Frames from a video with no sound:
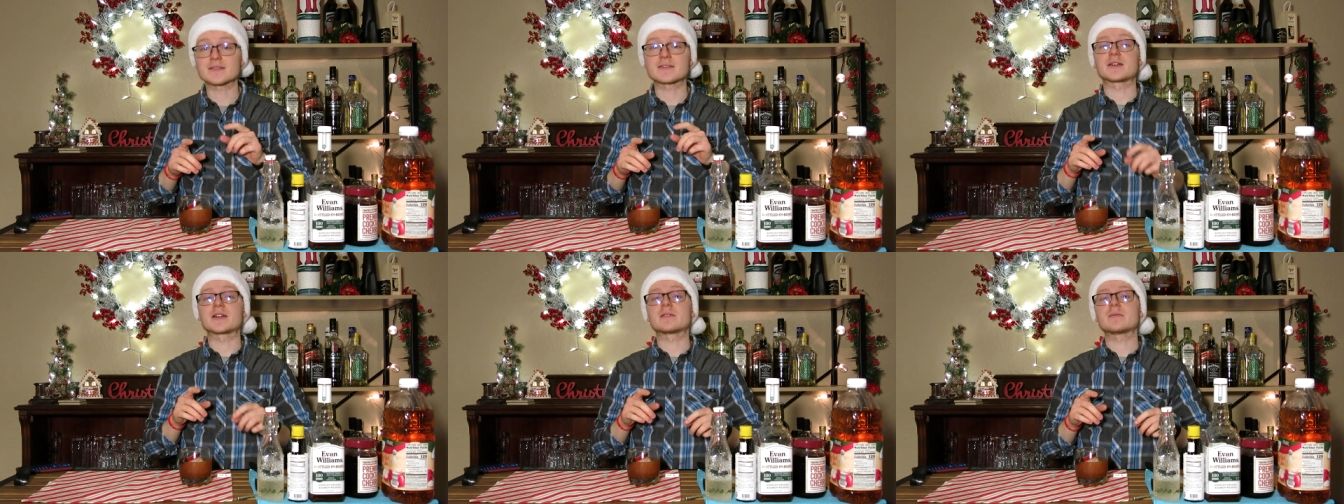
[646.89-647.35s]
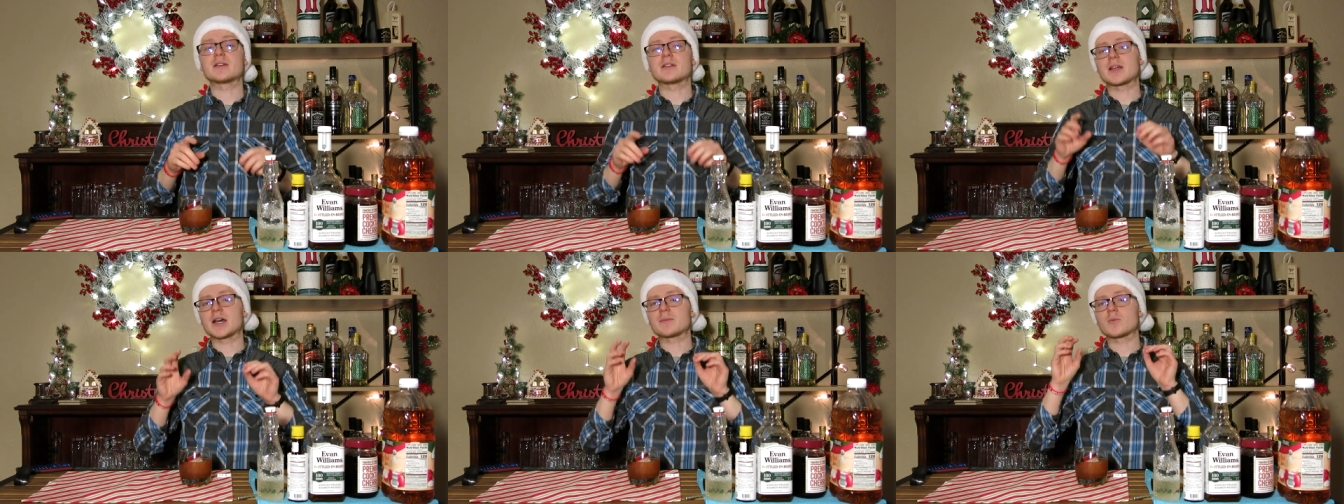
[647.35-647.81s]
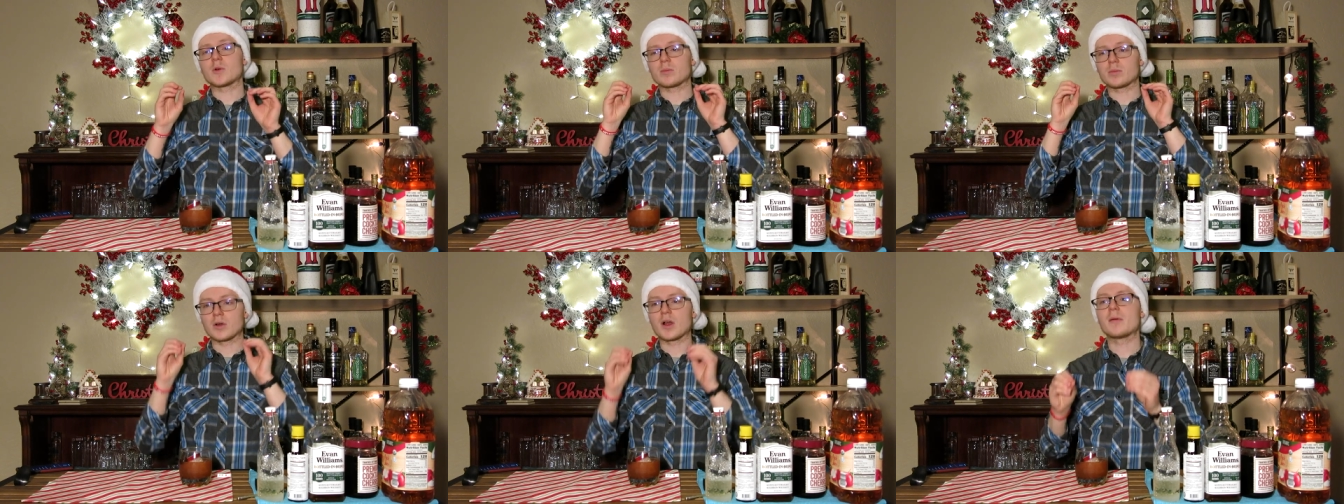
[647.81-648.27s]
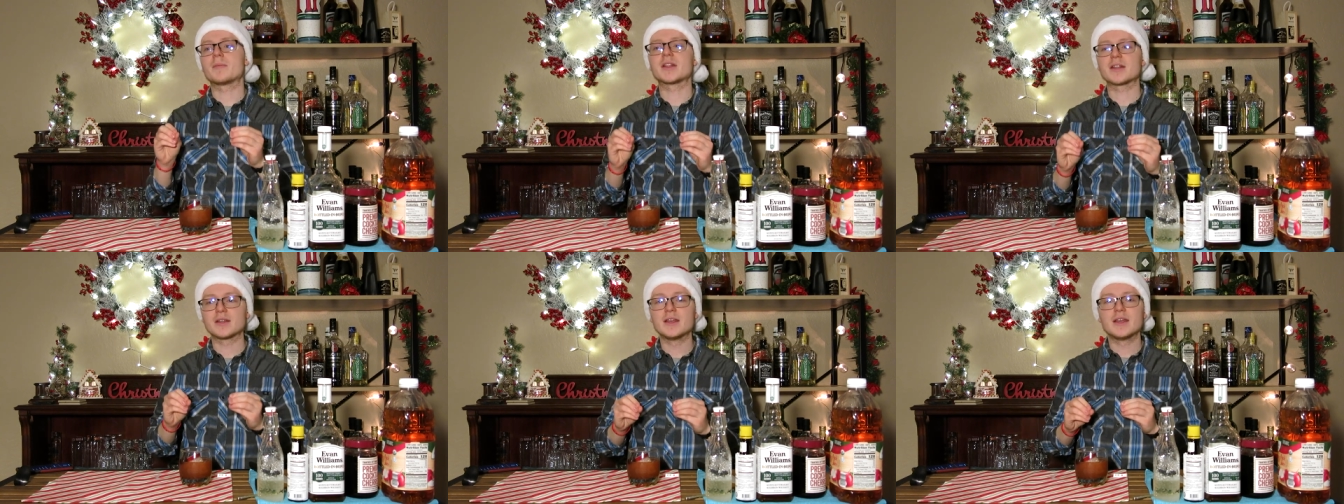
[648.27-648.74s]
They're going to be a lot more
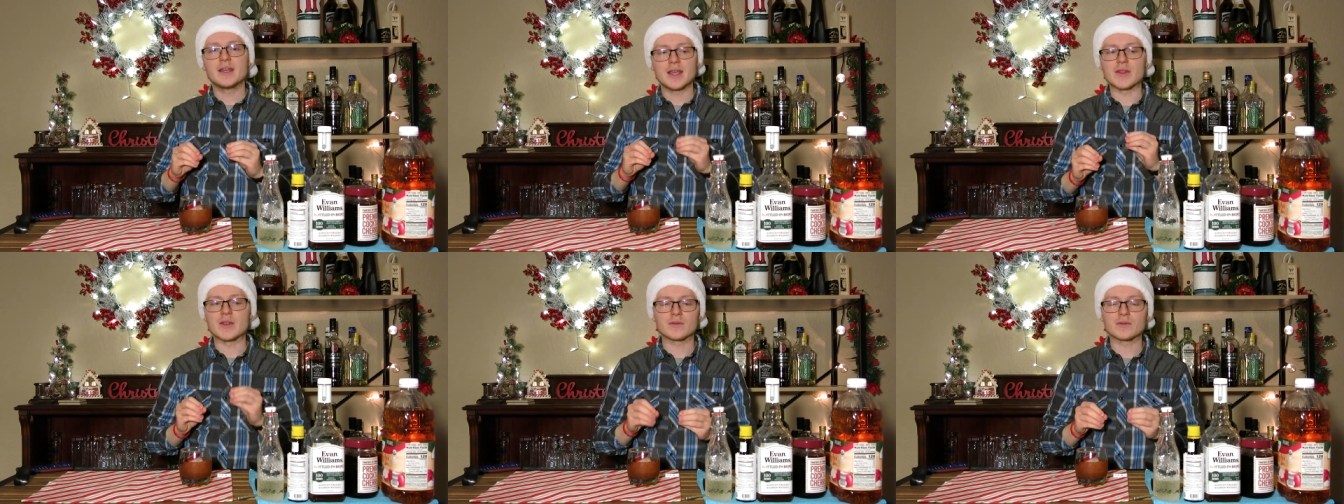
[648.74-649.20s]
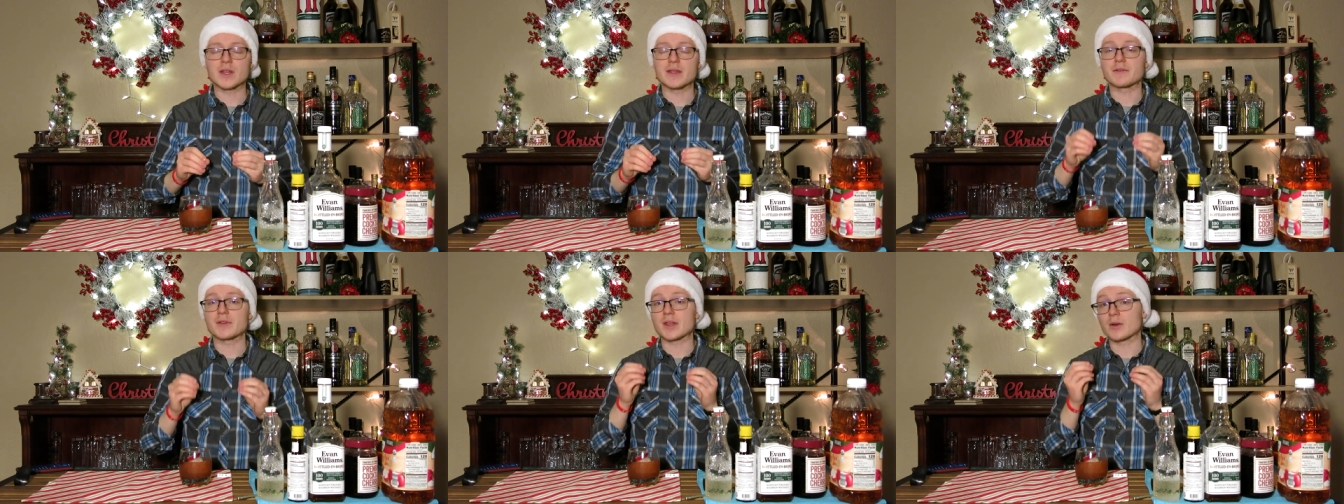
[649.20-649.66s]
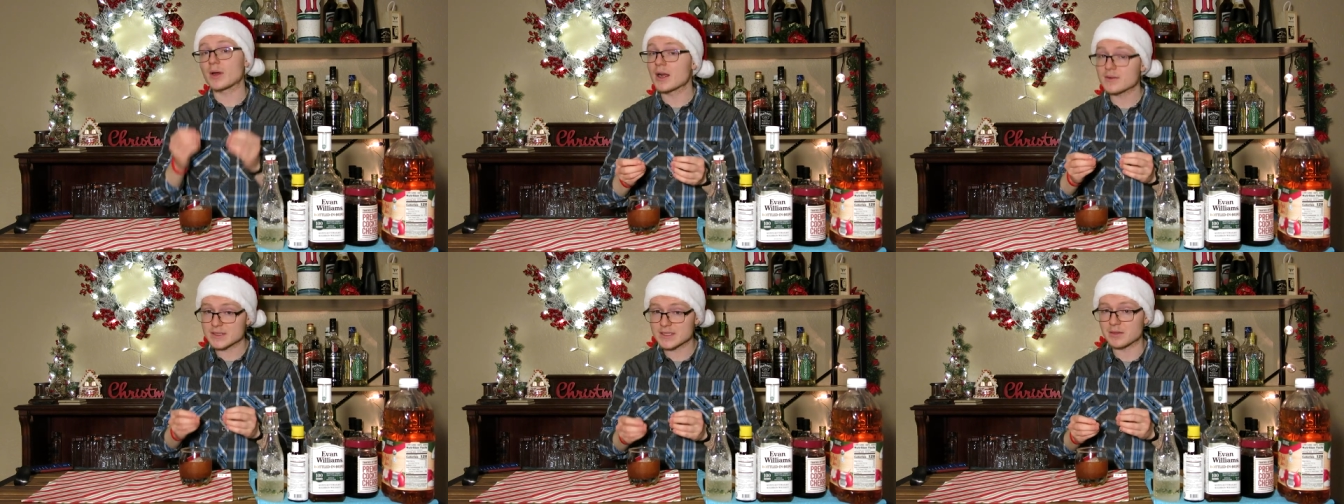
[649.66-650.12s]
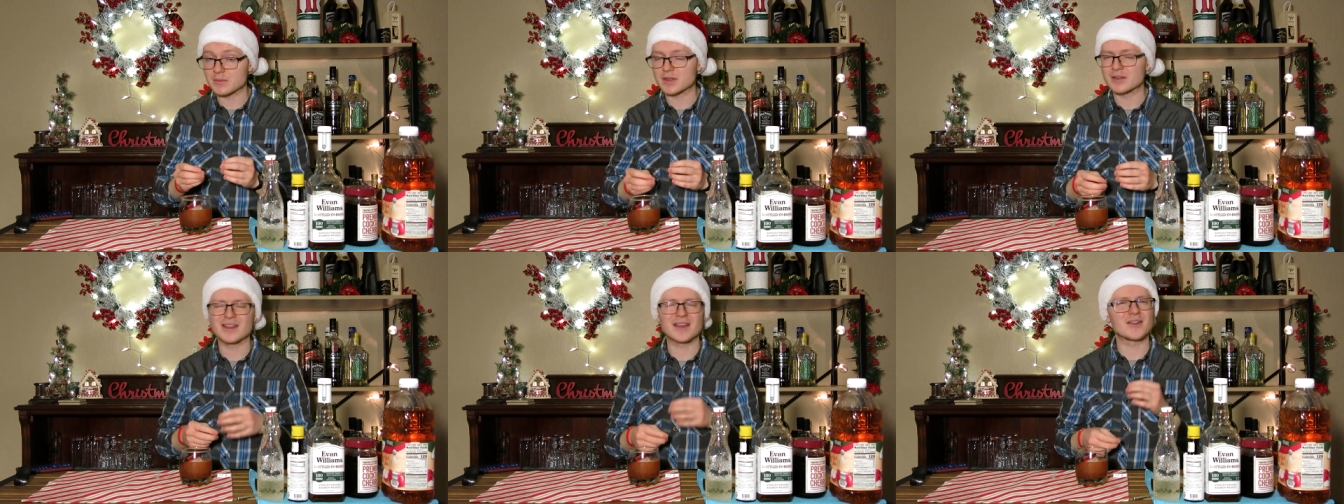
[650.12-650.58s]
prominent in their flavor than ground
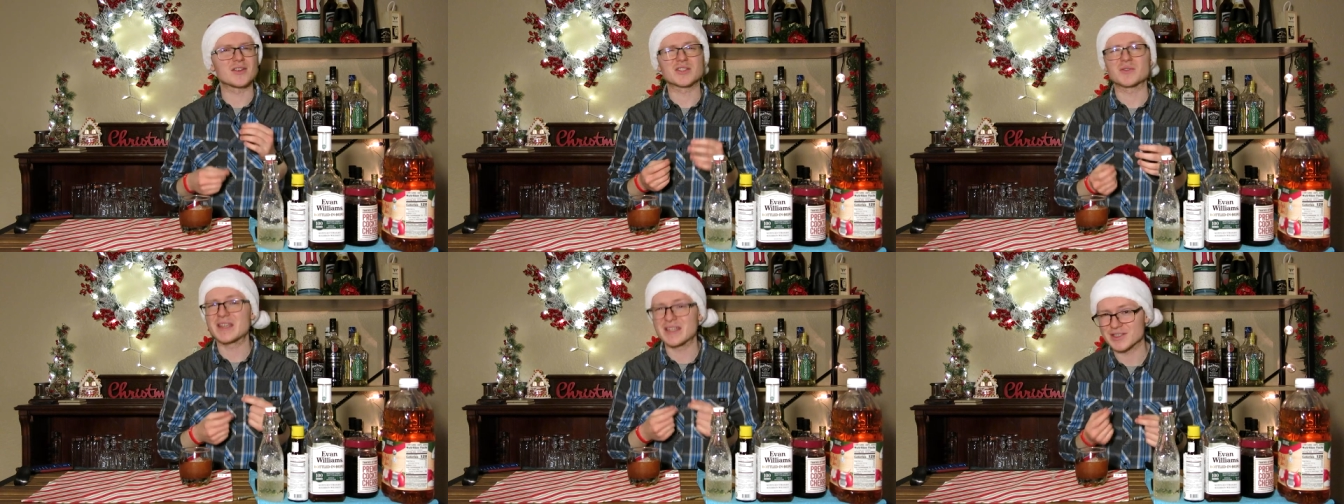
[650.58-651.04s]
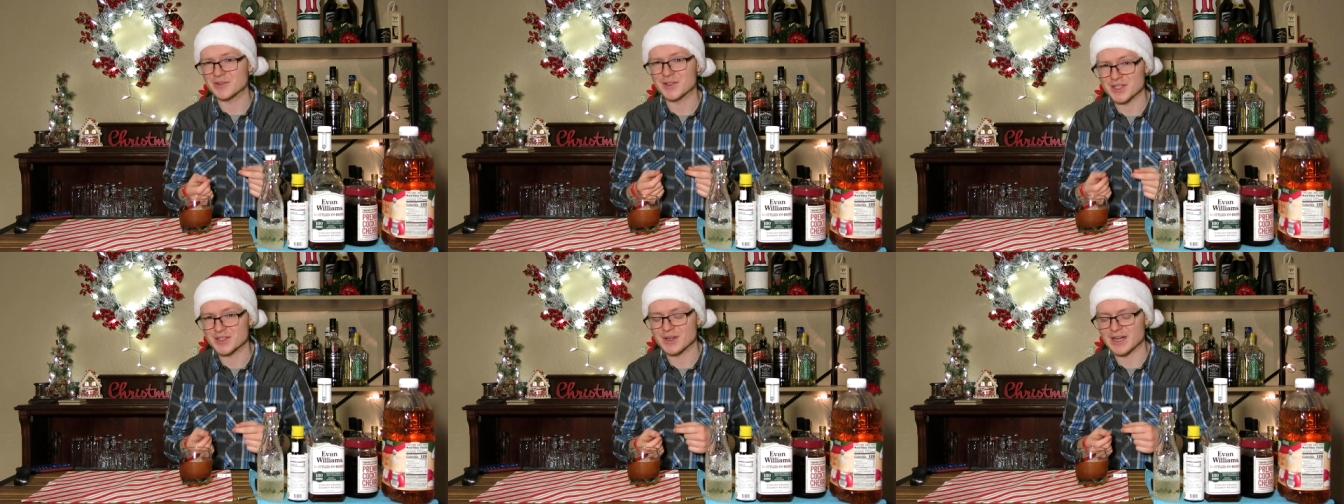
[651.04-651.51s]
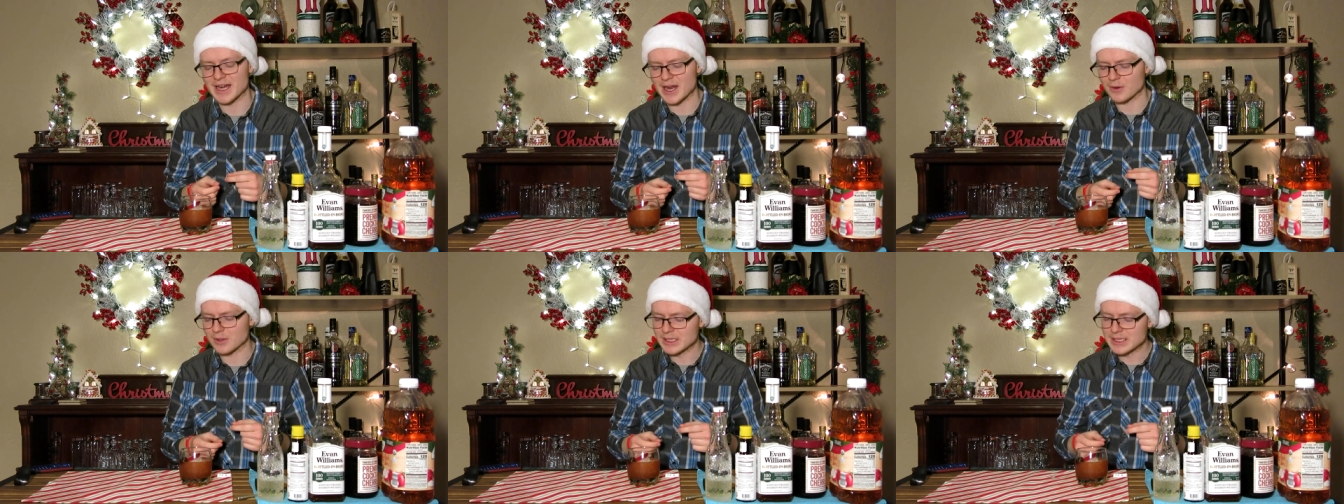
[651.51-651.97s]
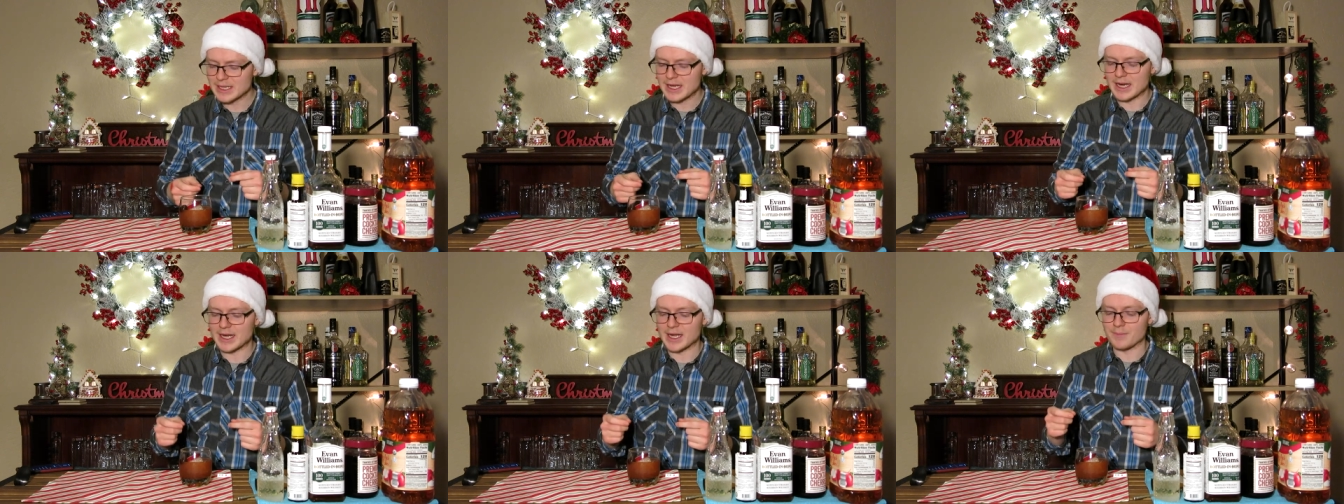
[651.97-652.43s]
cinnamon, and also easier to strain out.
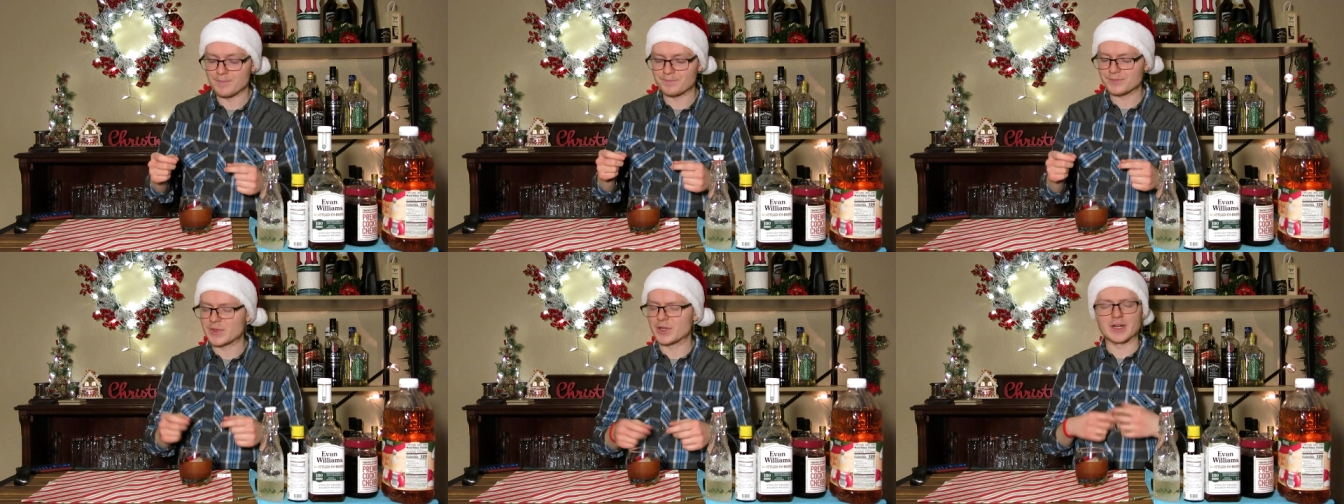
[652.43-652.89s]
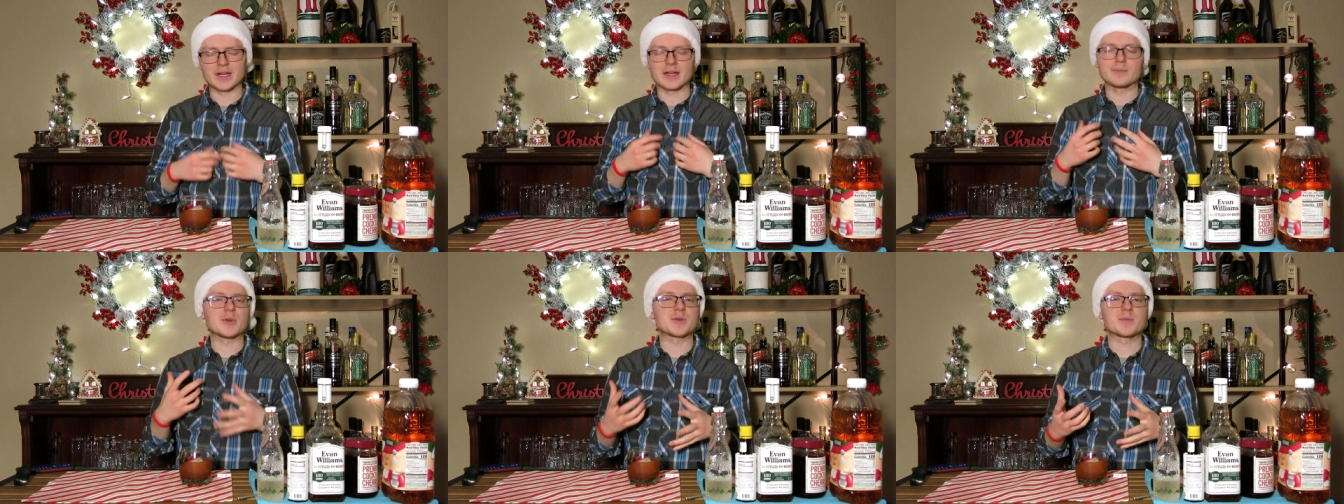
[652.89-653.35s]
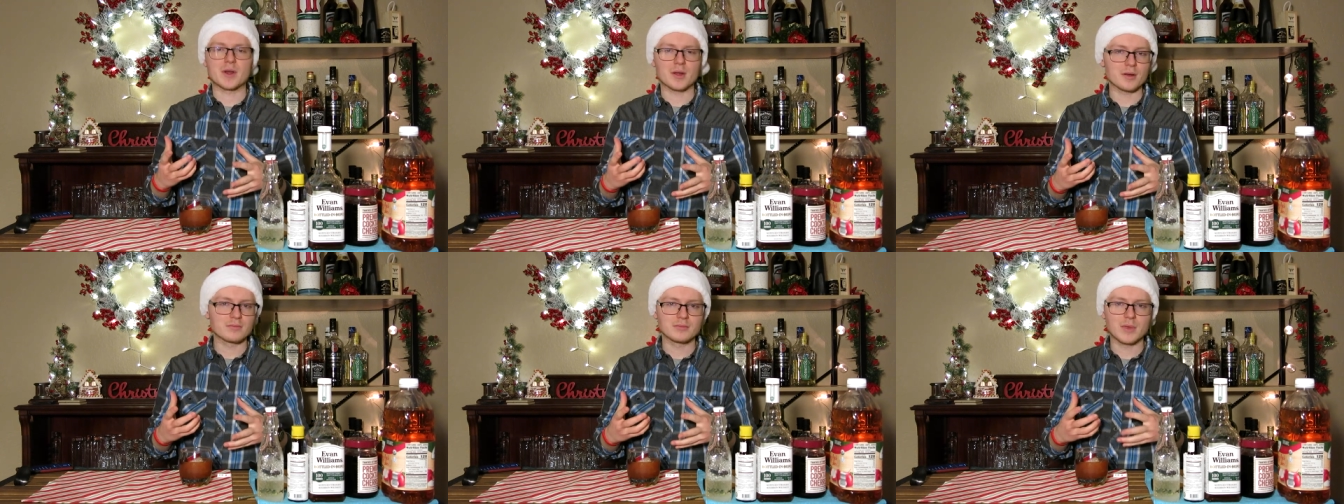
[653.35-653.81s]
You're going to get a much better,